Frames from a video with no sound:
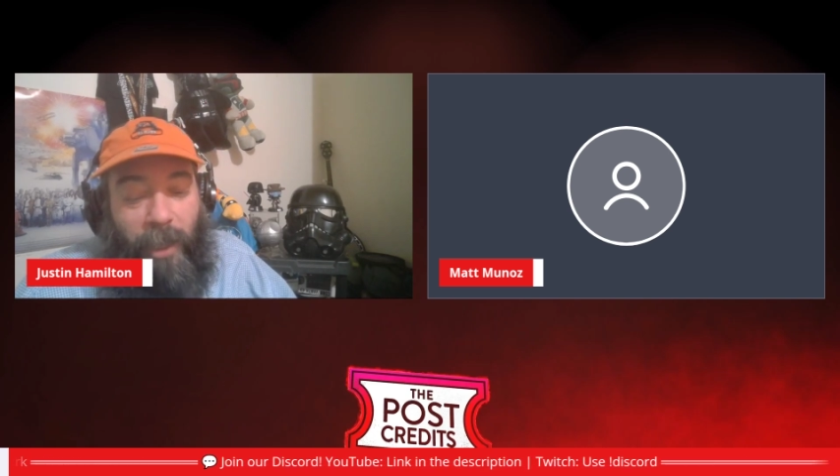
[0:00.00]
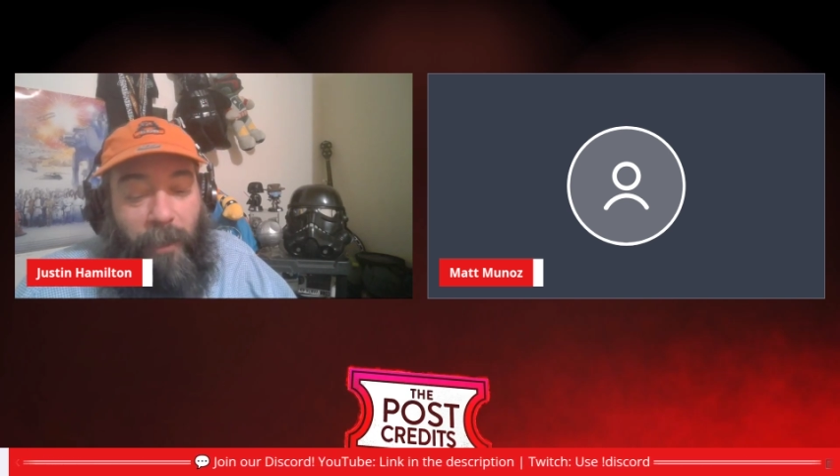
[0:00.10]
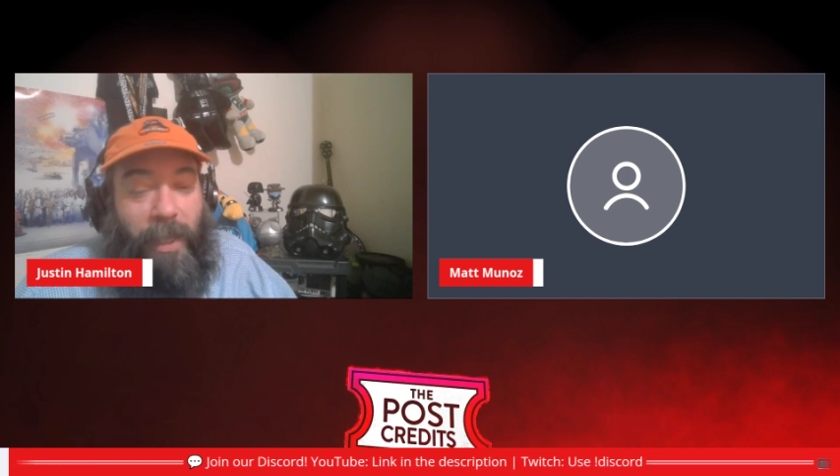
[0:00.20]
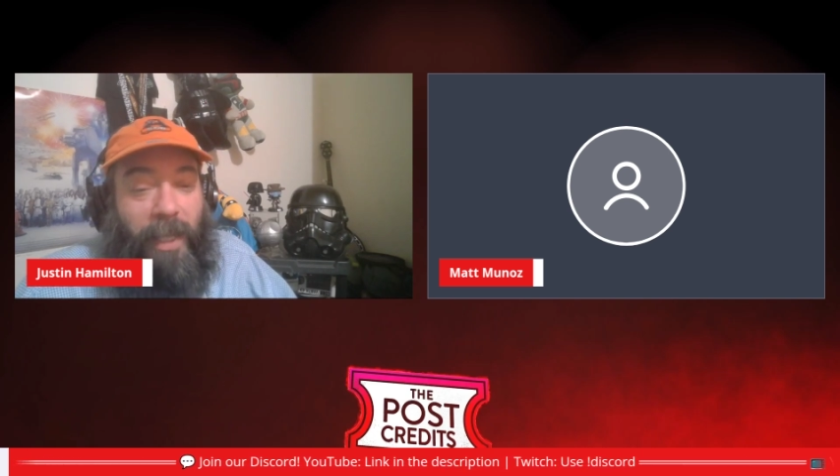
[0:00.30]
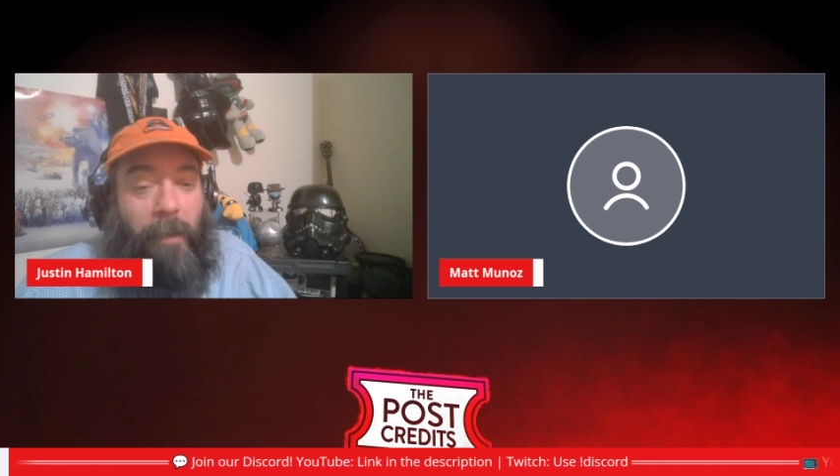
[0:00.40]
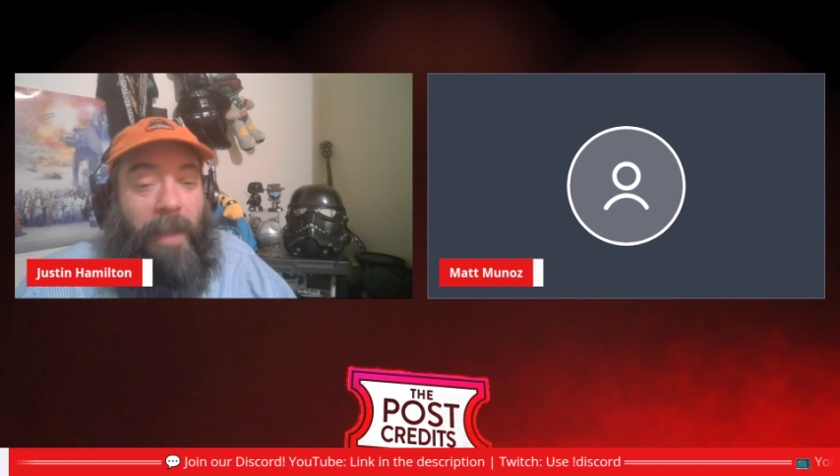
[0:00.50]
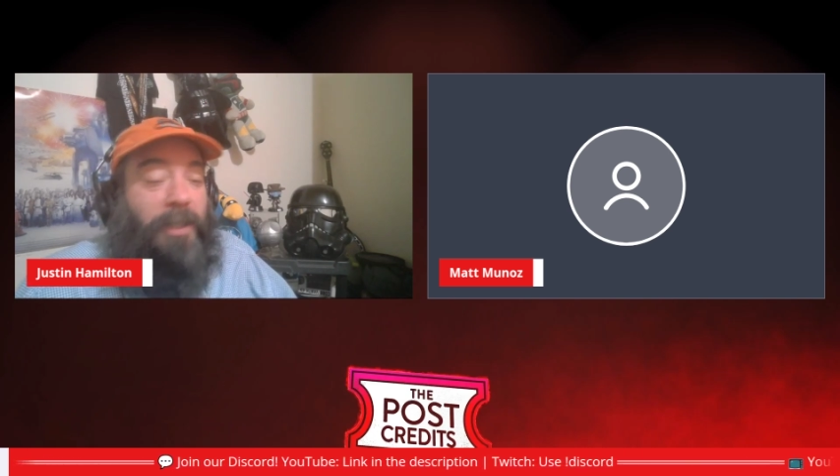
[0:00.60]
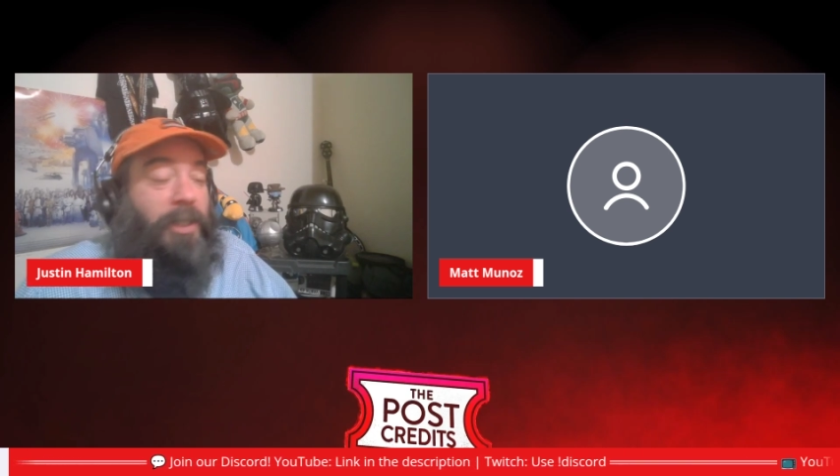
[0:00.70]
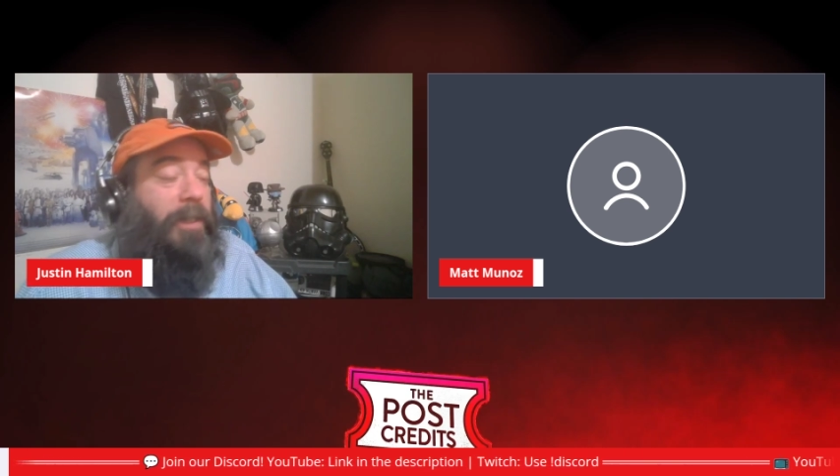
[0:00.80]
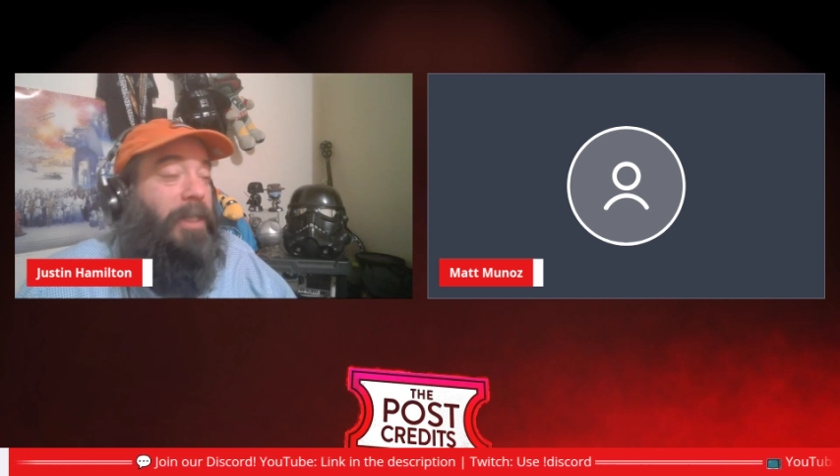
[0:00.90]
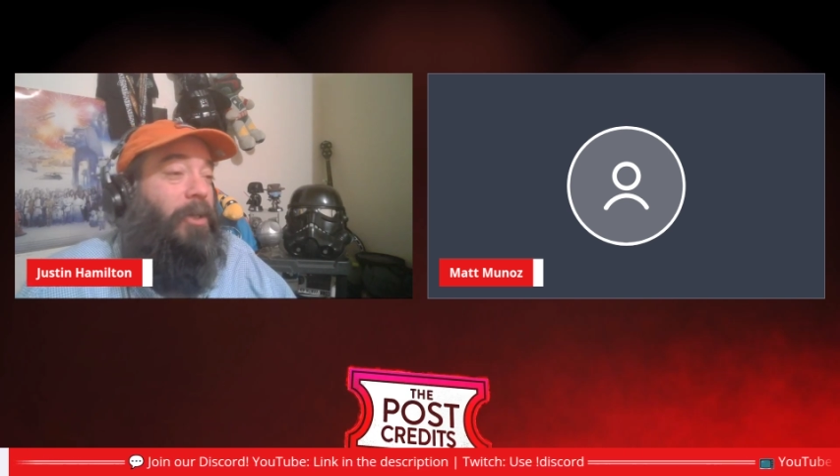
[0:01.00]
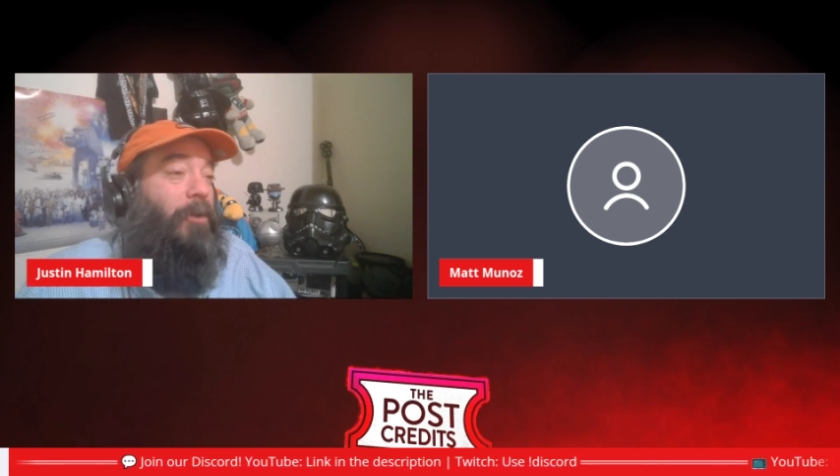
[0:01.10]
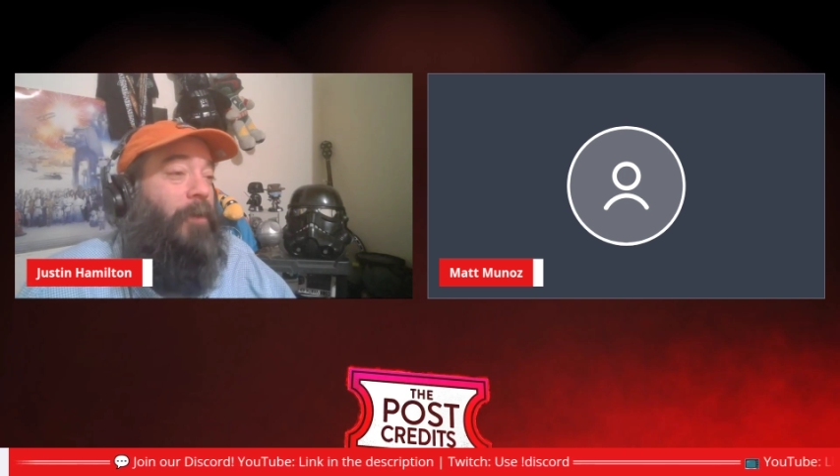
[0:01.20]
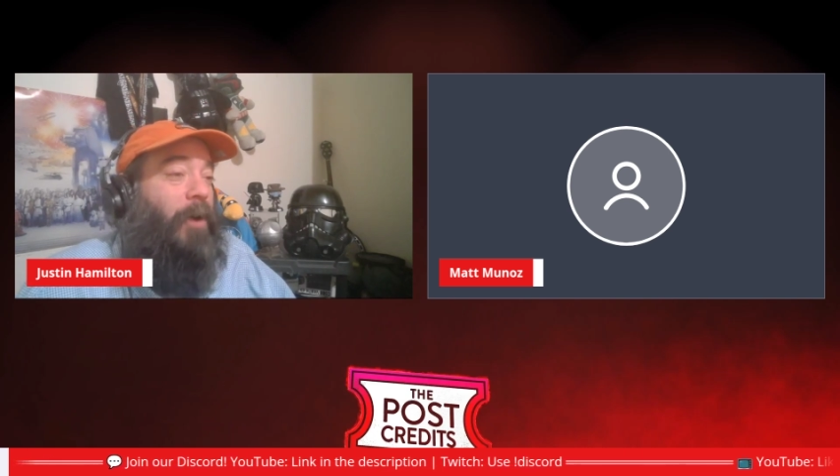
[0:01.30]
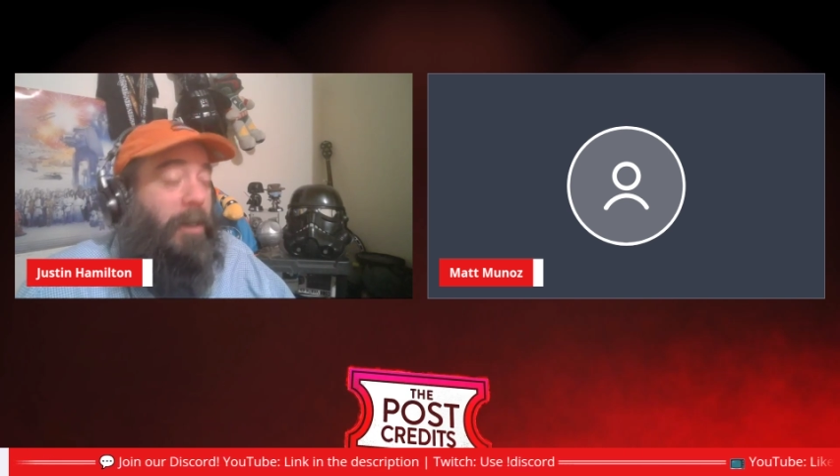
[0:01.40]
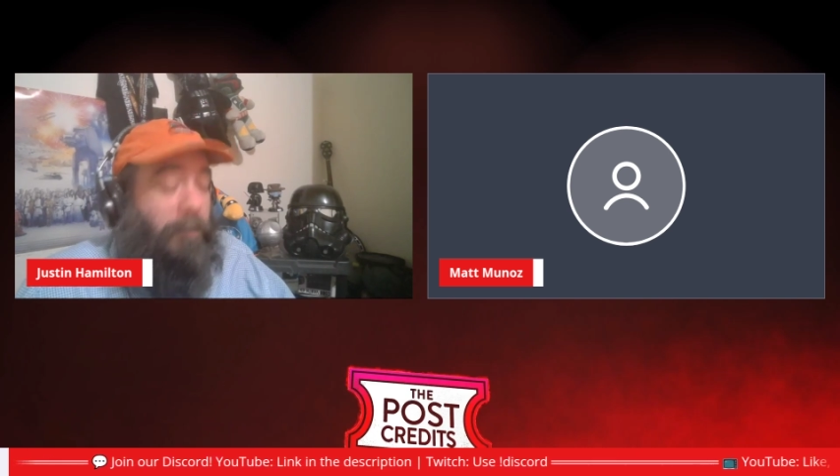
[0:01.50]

What are you thinking about the series so far?